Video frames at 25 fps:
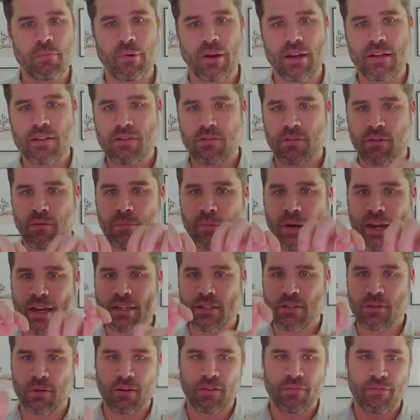brainstorm by
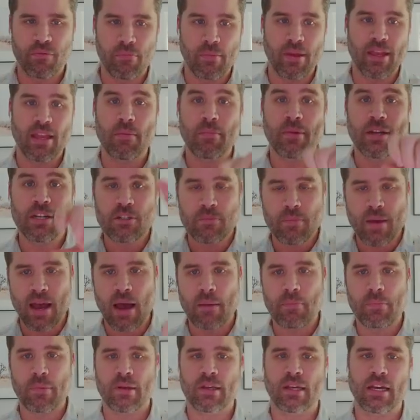sort of an image
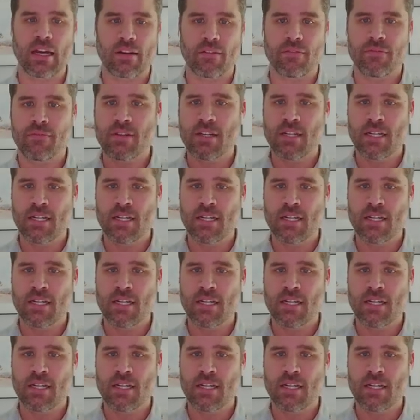map, kind of